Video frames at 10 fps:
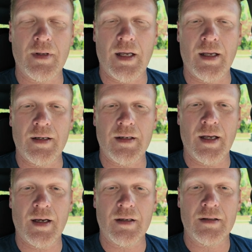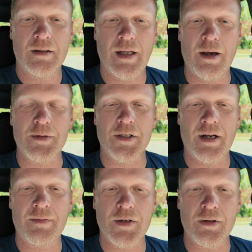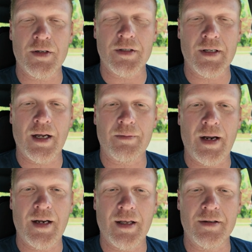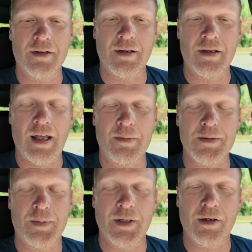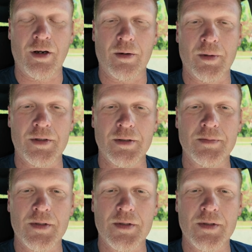And uh, yeah, it was a good afternoon until that rain hit, and that was pretty incredible too.